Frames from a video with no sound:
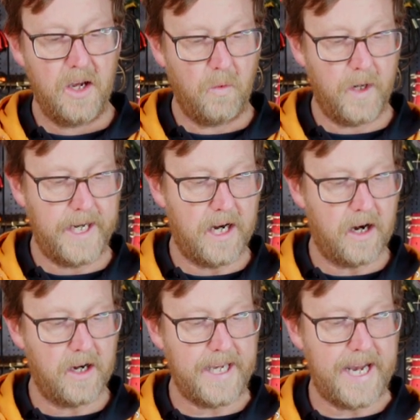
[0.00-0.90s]
we
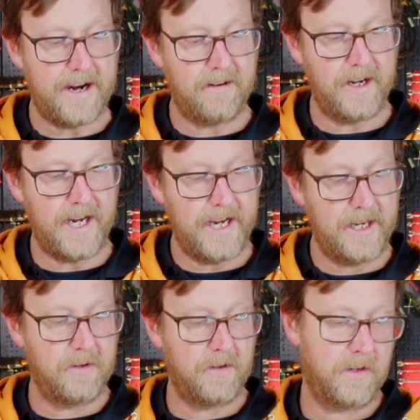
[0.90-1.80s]
are carrying,
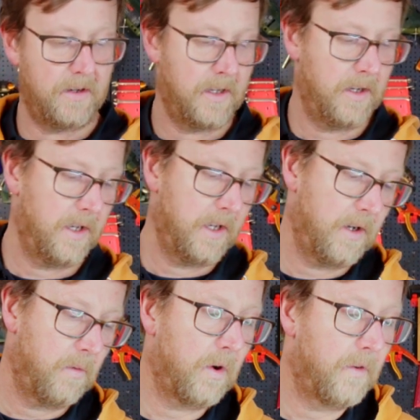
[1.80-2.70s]

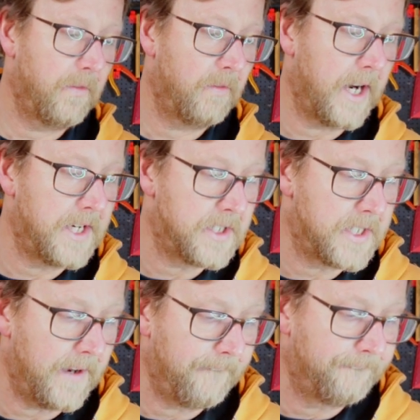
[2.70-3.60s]
what range is
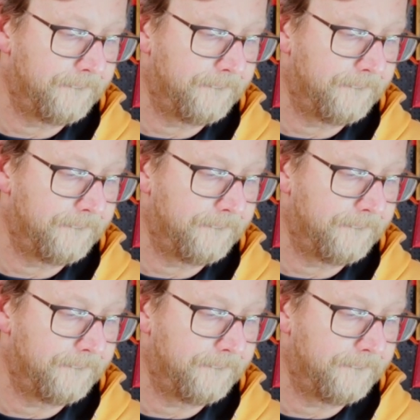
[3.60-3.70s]
it?